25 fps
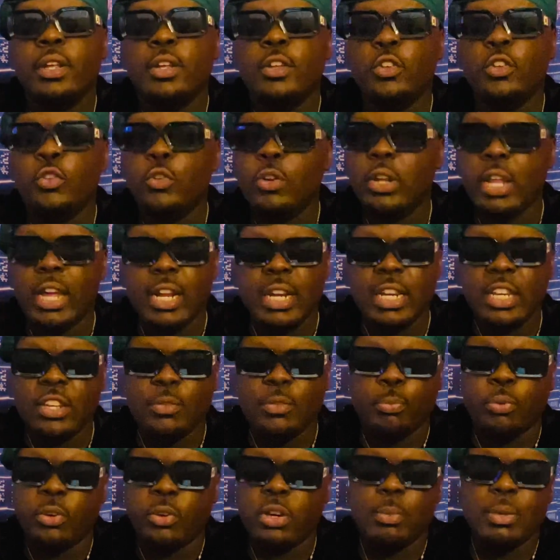You ladies
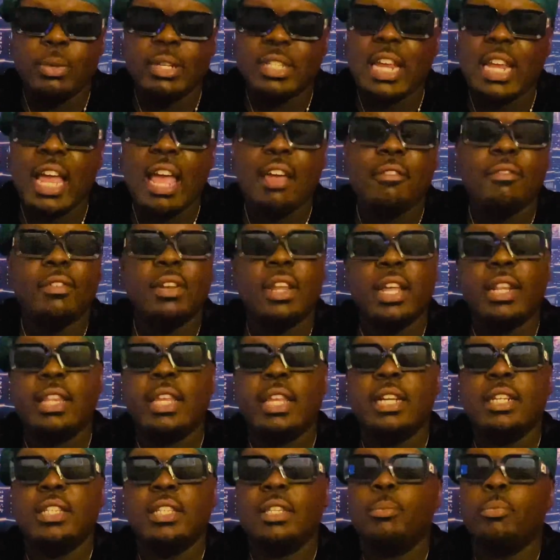pretty much have
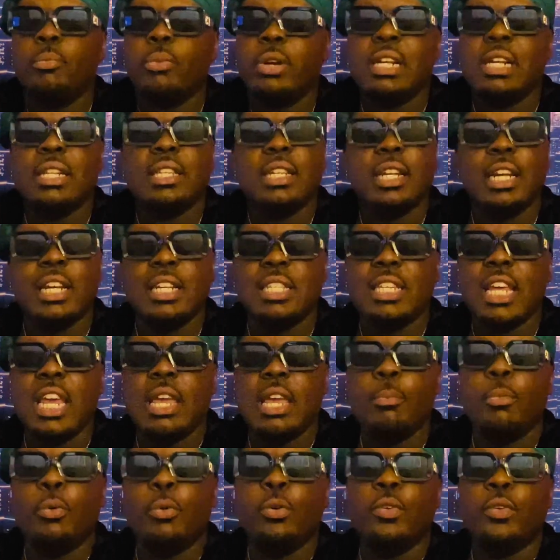nothing to bring to the
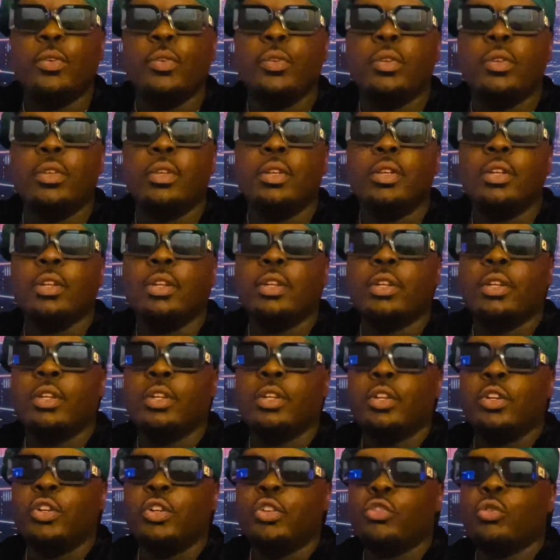table.
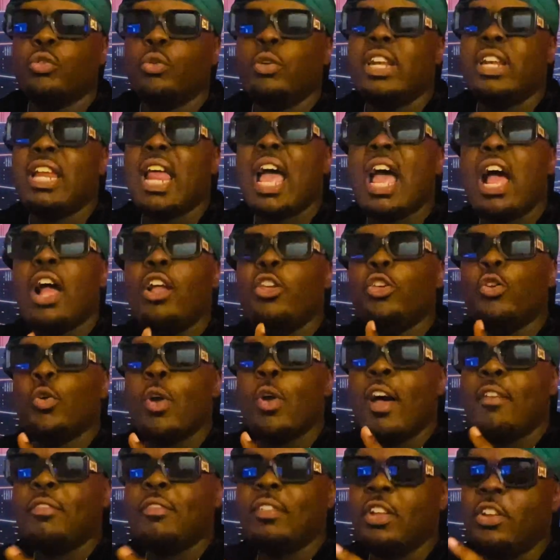So now you
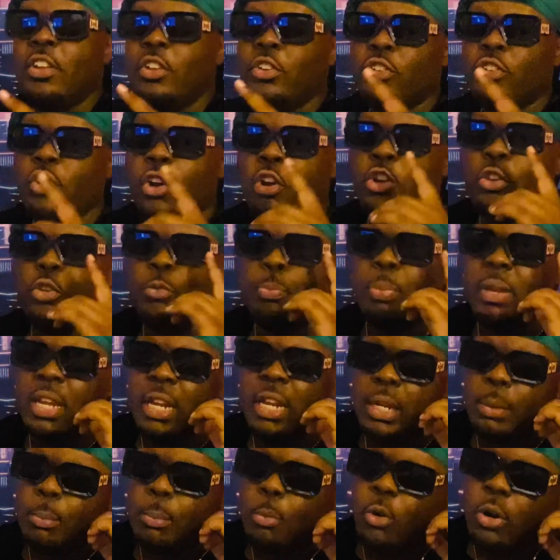have to start
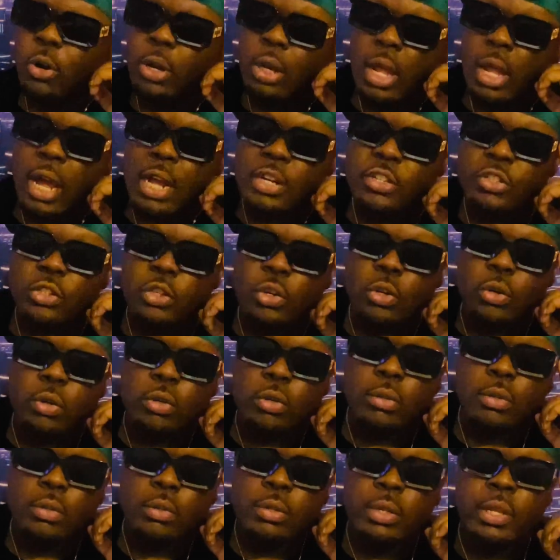being more
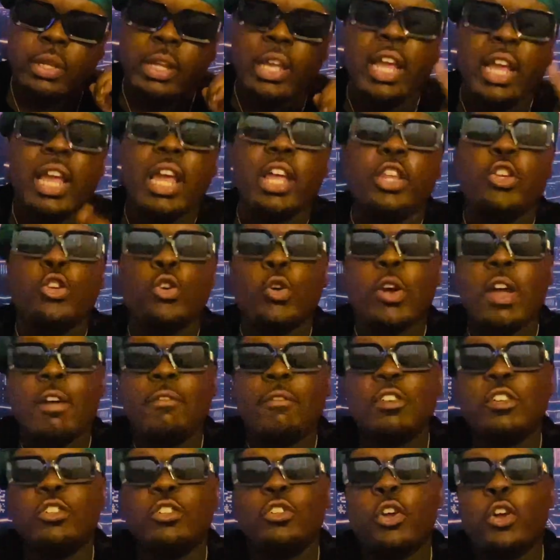logical. And you have
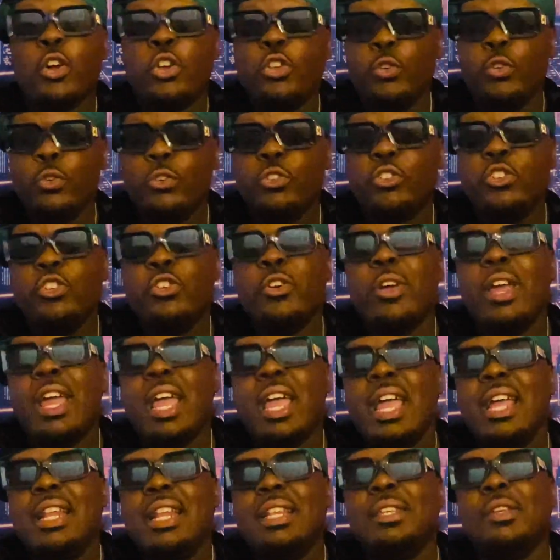to start using your
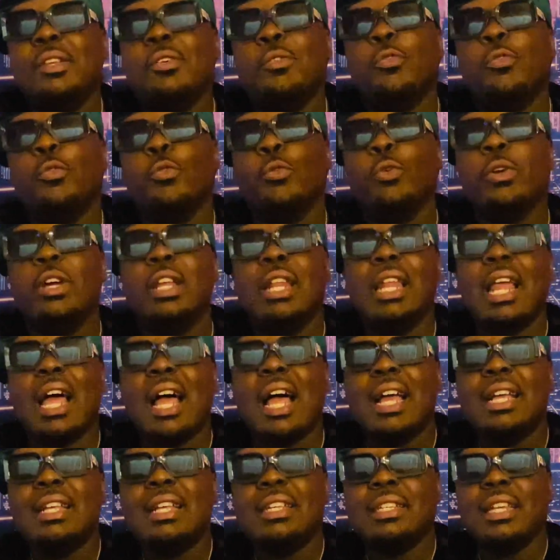head to
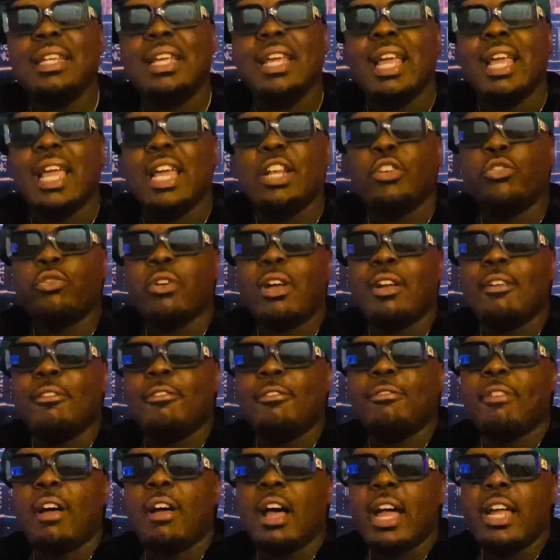realize and try to
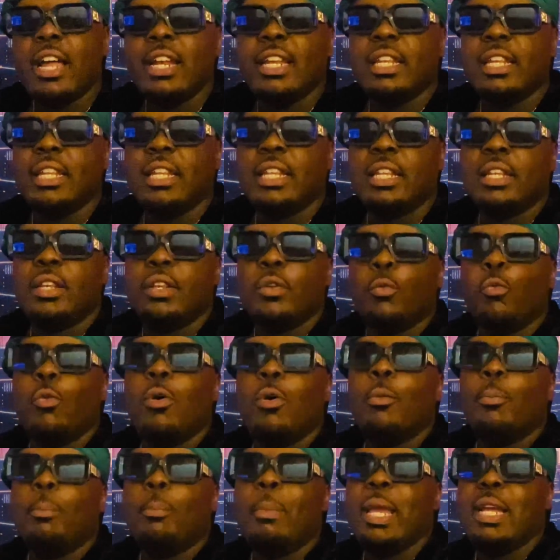find
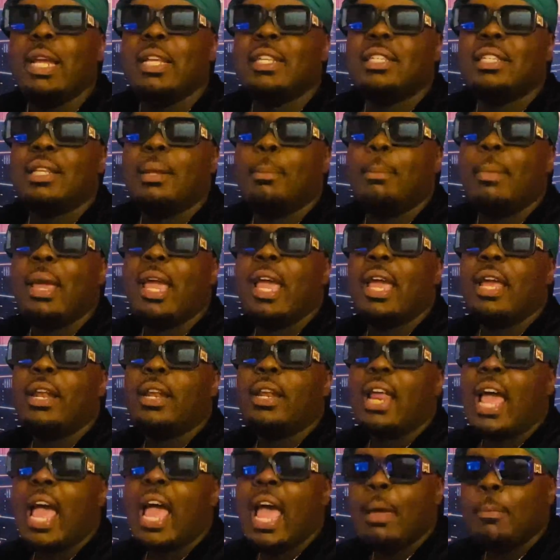what makes the man
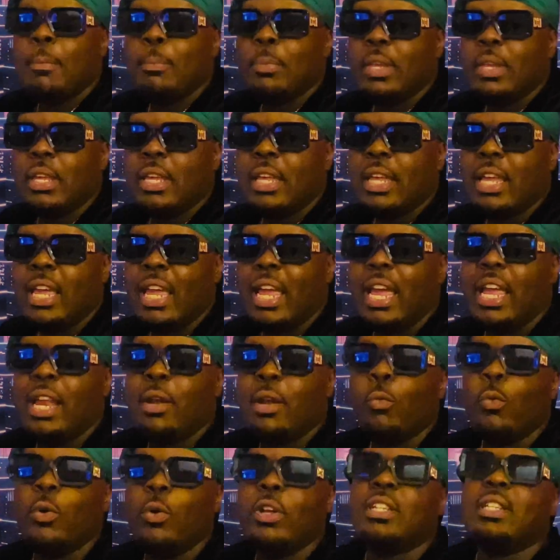happy
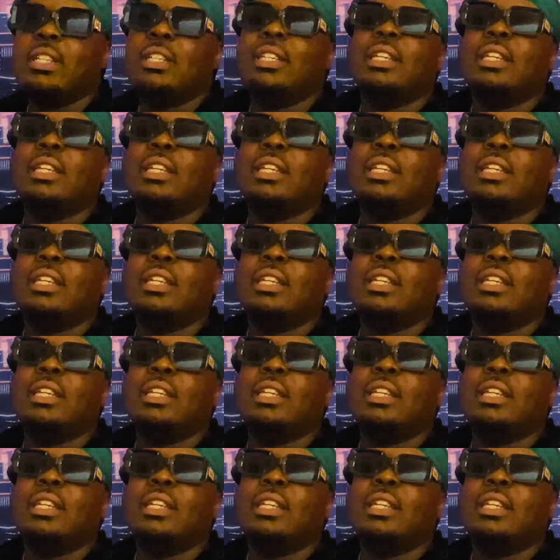and what